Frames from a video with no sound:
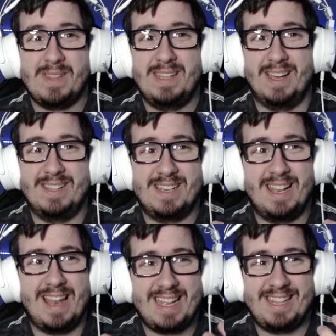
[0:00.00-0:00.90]
that,
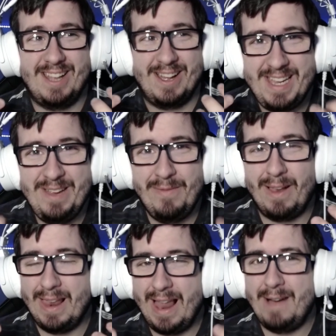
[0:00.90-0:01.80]
like, the
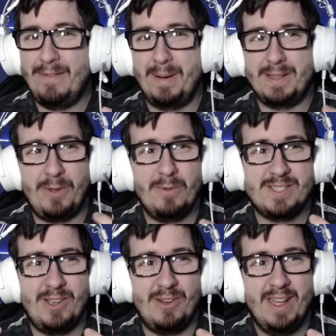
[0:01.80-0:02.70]
evil laugh, but
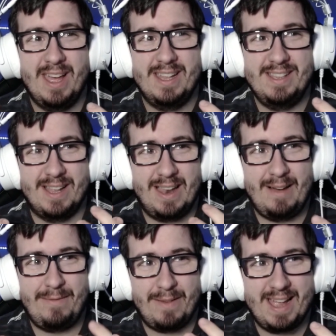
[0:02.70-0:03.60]
also the
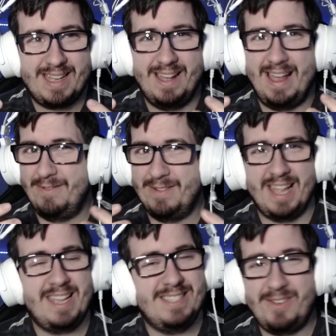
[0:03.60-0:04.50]
laugh like
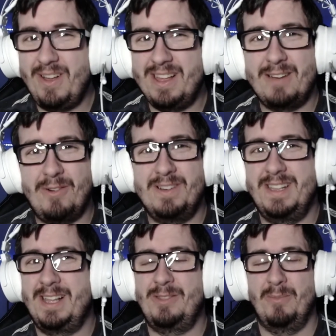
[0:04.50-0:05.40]
everything is going
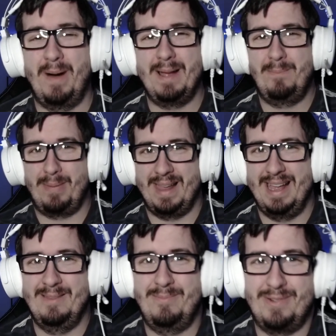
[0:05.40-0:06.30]
according to my
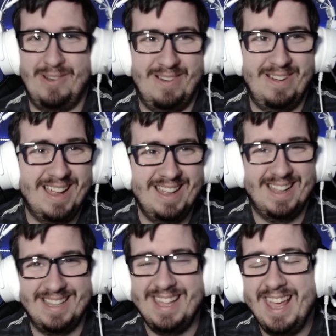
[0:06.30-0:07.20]
plan, bro.
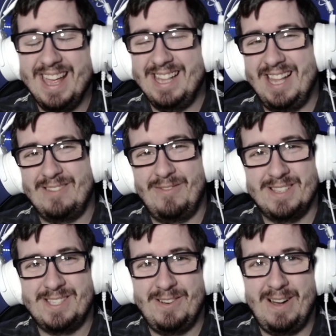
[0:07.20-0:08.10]
That
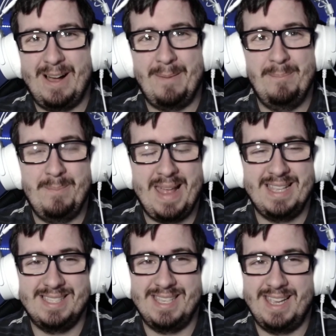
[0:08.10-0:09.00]
was so
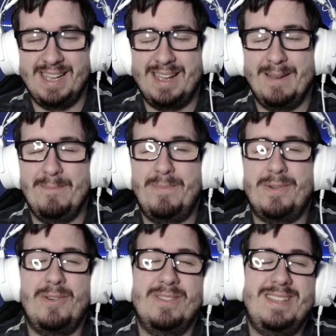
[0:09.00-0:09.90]
amazing,
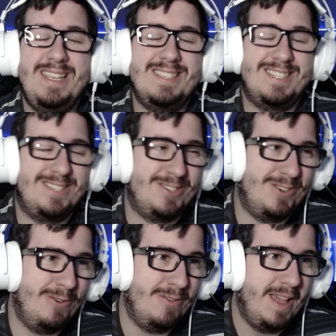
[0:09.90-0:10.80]
bro. This
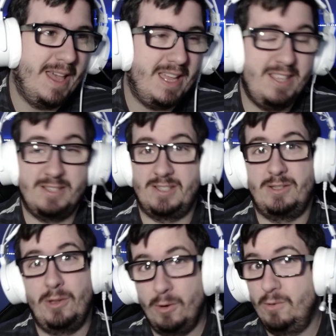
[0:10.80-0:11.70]
show
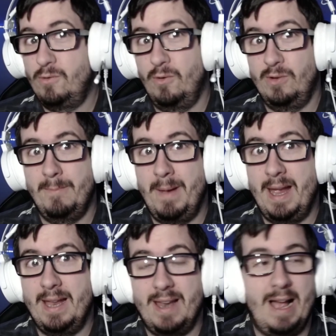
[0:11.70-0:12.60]
is too good,
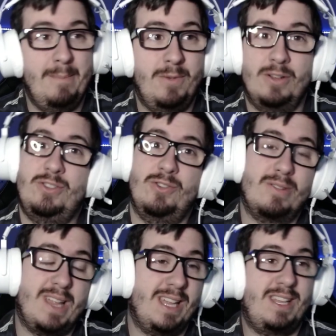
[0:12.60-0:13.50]
man. I'm not
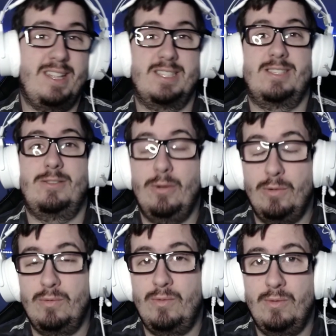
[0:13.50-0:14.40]
joking, it's
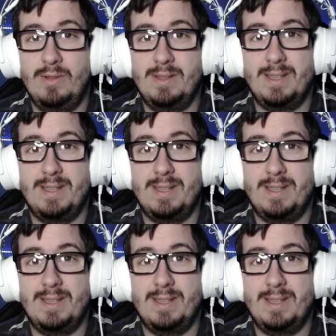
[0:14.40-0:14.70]
too good.